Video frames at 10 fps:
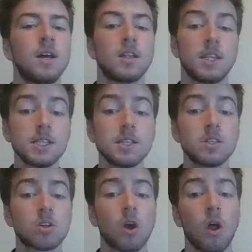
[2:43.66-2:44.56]
This in
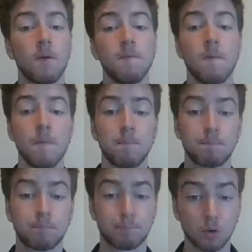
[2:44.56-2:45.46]
turn
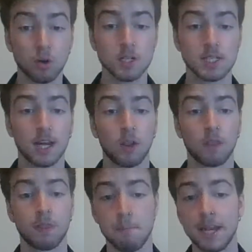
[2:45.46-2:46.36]
brought
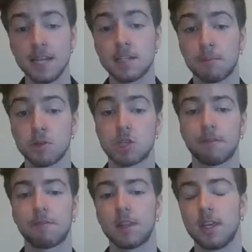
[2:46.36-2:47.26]
down the mean temperature
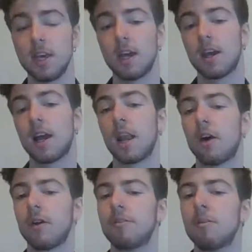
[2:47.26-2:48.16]
for the year,
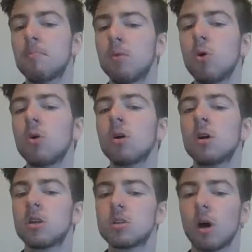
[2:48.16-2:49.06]
allowing for more
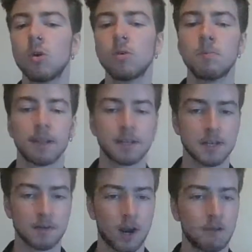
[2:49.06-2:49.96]
total
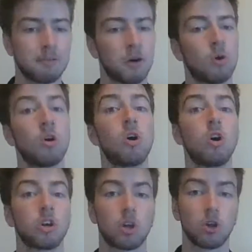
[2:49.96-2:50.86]
monthly rainfall,
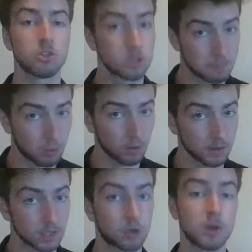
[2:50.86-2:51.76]
ergo supporting
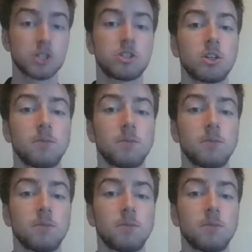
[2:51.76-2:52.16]
the question.